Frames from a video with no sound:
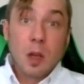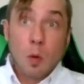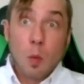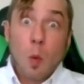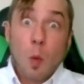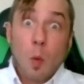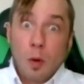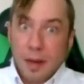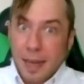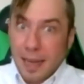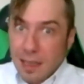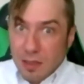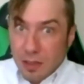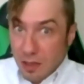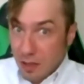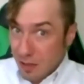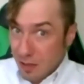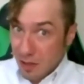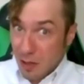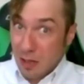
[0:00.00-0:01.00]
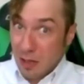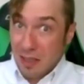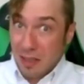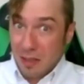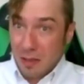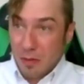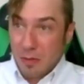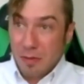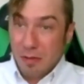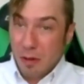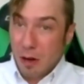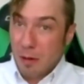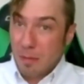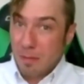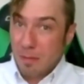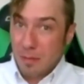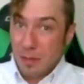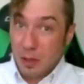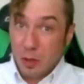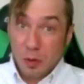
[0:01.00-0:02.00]
warnings
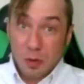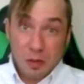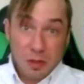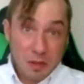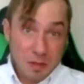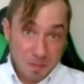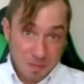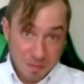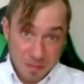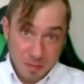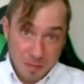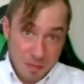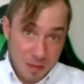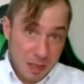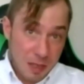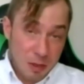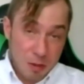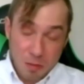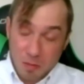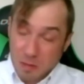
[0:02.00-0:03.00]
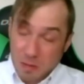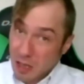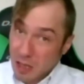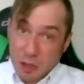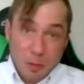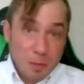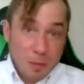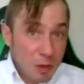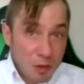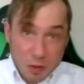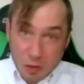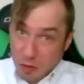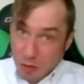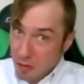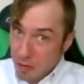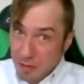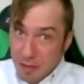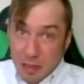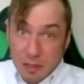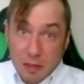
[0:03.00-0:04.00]
from your customers or the
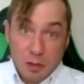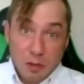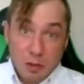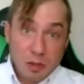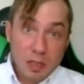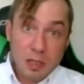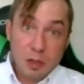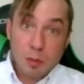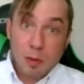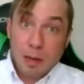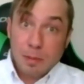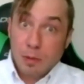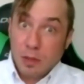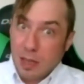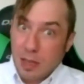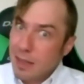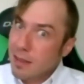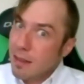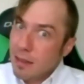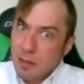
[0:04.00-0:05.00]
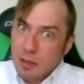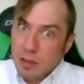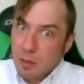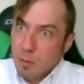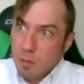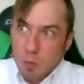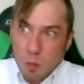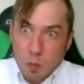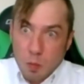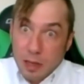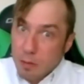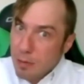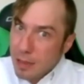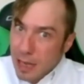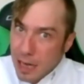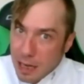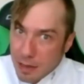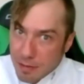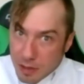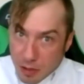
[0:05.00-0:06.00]
visitors to your website that some weird
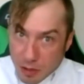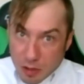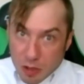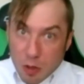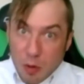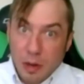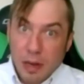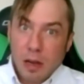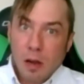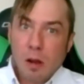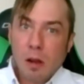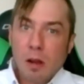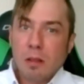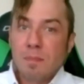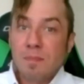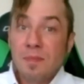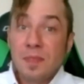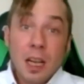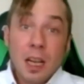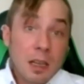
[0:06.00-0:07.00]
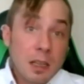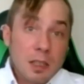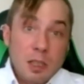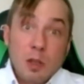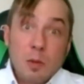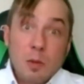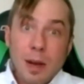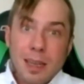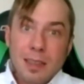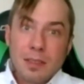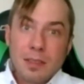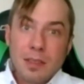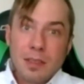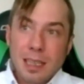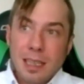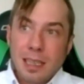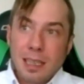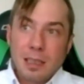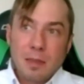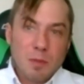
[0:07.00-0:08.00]
behavior is going on. You might
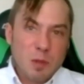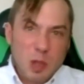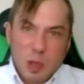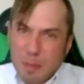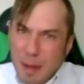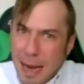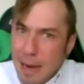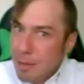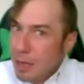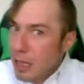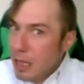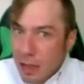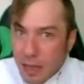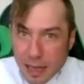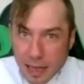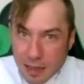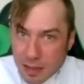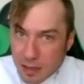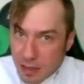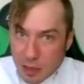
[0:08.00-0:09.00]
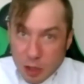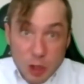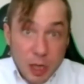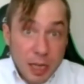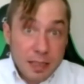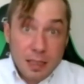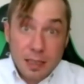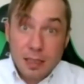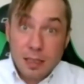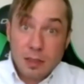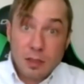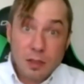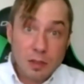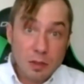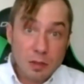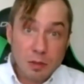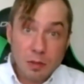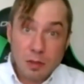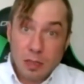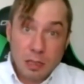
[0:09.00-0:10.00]
see spammy links injected
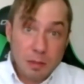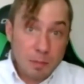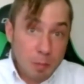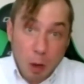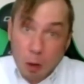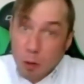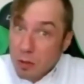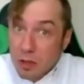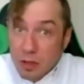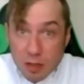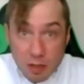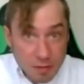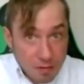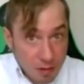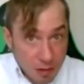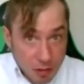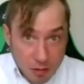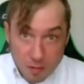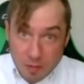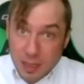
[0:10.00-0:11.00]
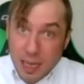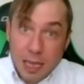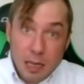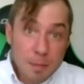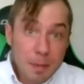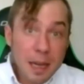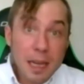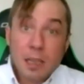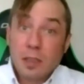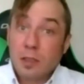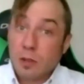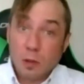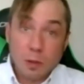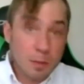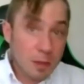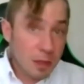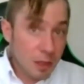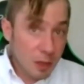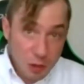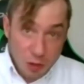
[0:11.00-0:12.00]
into the posts of your database or
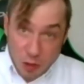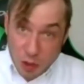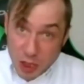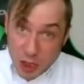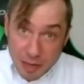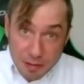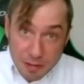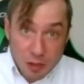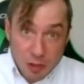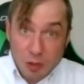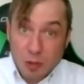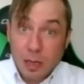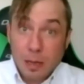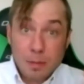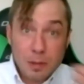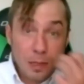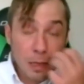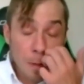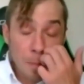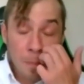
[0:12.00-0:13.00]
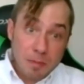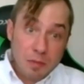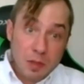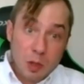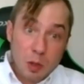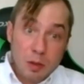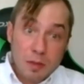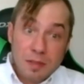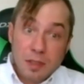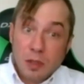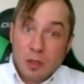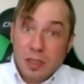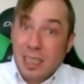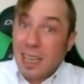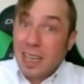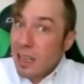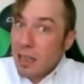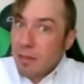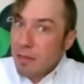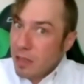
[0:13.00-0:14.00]
malicious JavaScript. So if you see
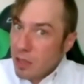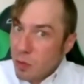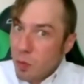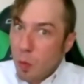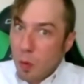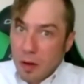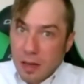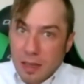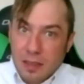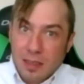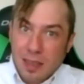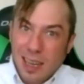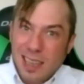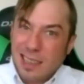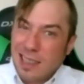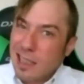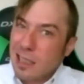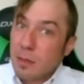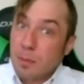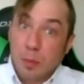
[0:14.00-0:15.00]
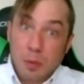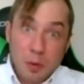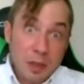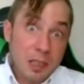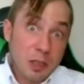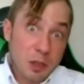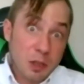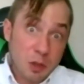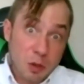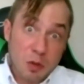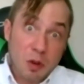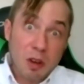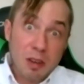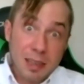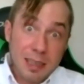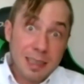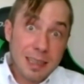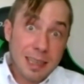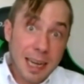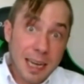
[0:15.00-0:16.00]
any of these warning signs, that's a pretty strong
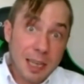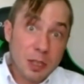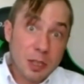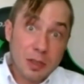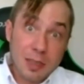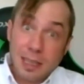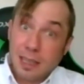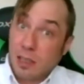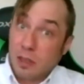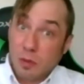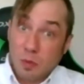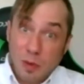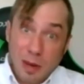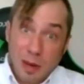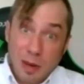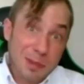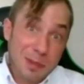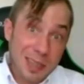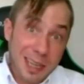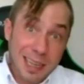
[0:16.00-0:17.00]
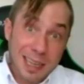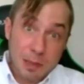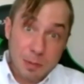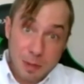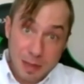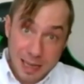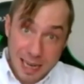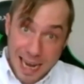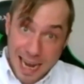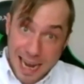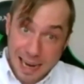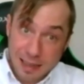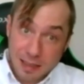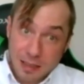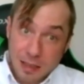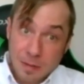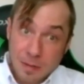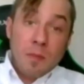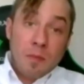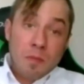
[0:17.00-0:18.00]
indication that your website has been hacked.
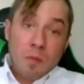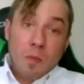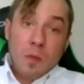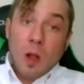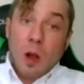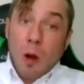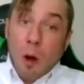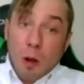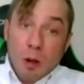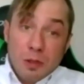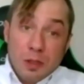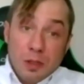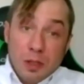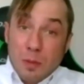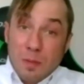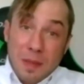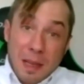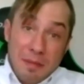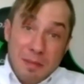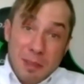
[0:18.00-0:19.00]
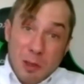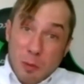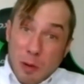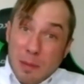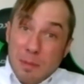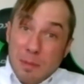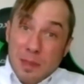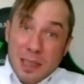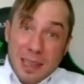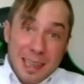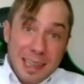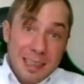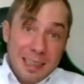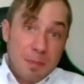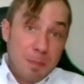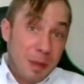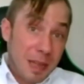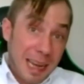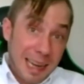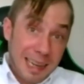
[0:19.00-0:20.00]
Also, if your website gets
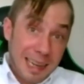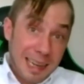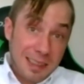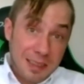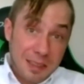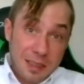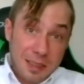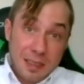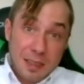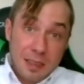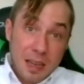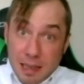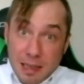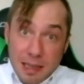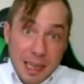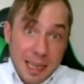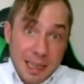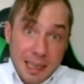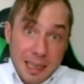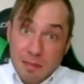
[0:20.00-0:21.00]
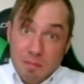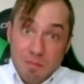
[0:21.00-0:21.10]
blacklisted, it can